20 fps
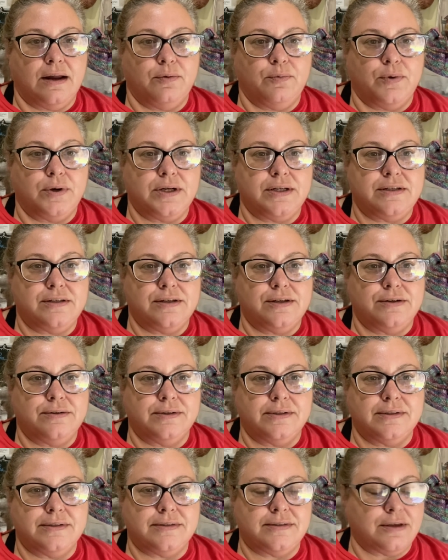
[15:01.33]
want to do
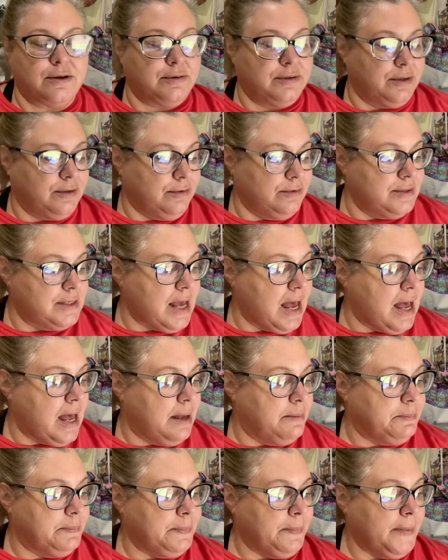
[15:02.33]
in so little
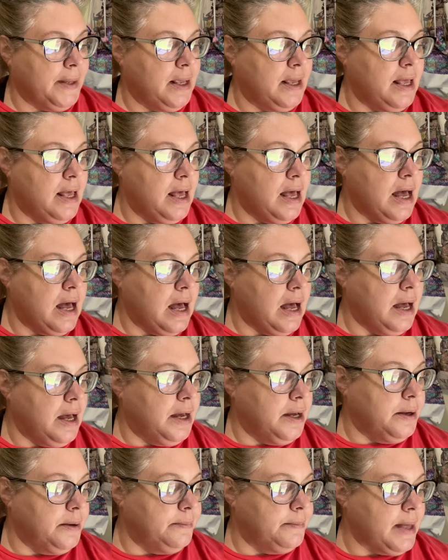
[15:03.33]
time.
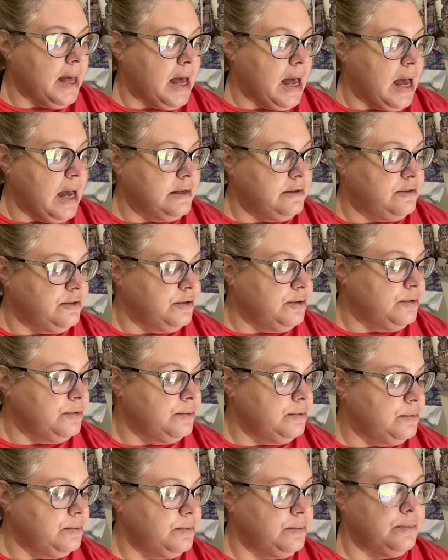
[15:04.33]
I
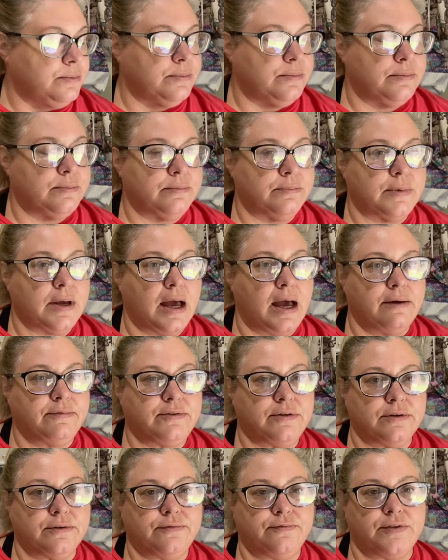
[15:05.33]
do,
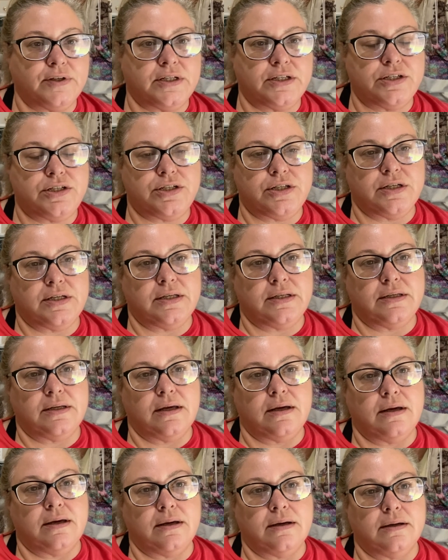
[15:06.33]
after finishing
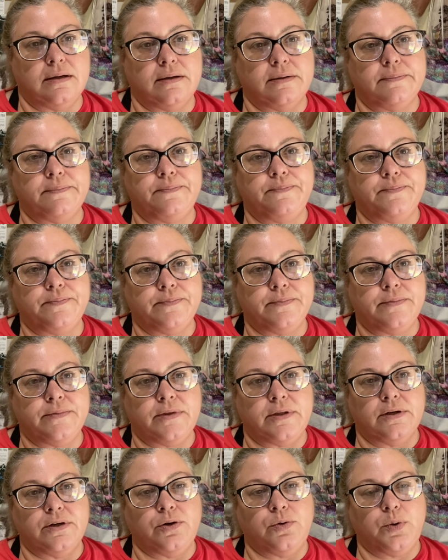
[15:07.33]

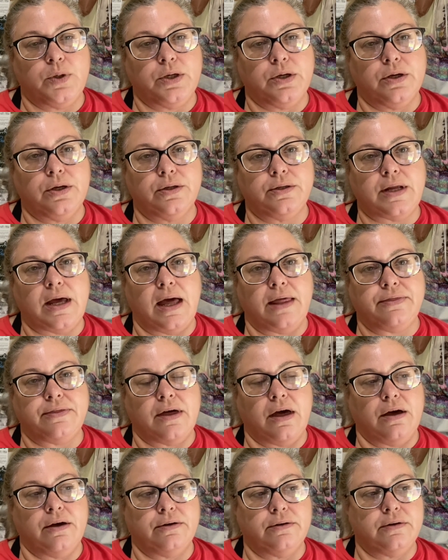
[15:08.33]
the quilt, I
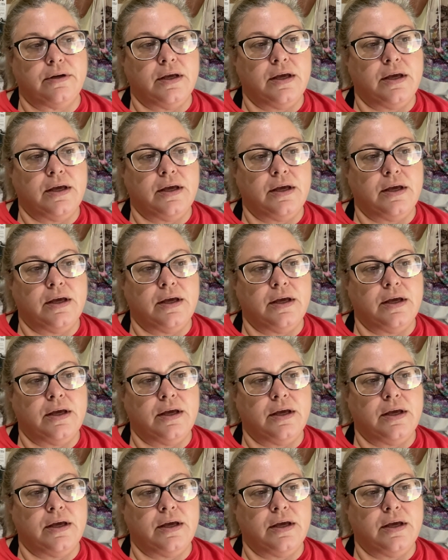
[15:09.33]
thought